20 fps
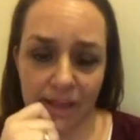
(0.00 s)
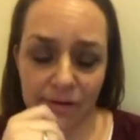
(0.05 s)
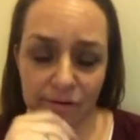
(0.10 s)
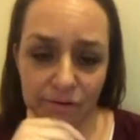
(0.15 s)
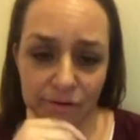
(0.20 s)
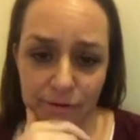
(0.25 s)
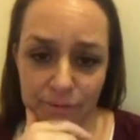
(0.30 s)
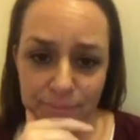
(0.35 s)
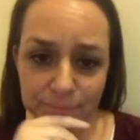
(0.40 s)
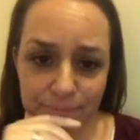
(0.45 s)
I
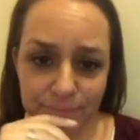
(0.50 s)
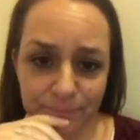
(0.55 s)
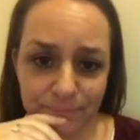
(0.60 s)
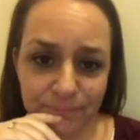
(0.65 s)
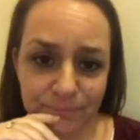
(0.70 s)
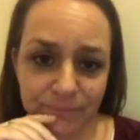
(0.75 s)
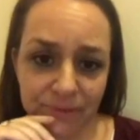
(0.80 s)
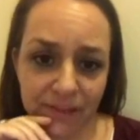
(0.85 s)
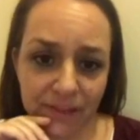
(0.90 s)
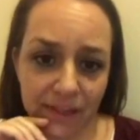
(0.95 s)
don't know.
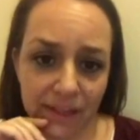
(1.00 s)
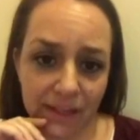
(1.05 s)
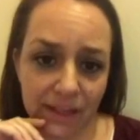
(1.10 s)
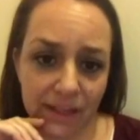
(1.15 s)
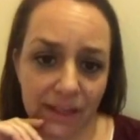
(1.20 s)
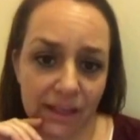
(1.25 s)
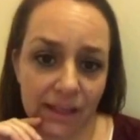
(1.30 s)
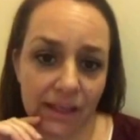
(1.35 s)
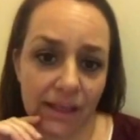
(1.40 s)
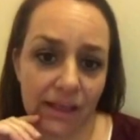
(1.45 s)

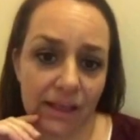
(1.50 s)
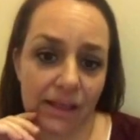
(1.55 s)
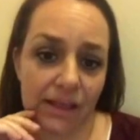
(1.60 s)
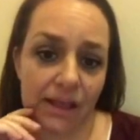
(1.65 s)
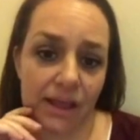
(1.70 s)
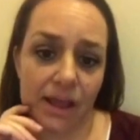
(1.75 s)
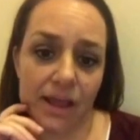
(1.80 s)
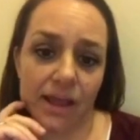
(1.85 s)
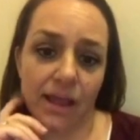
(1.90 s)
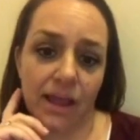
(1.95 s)

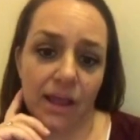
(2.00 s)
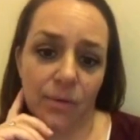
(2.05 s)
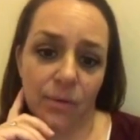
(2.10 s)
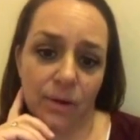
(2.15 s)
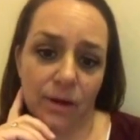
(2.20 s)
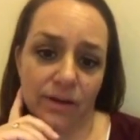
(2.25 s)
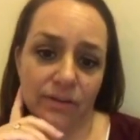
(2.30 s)
I, I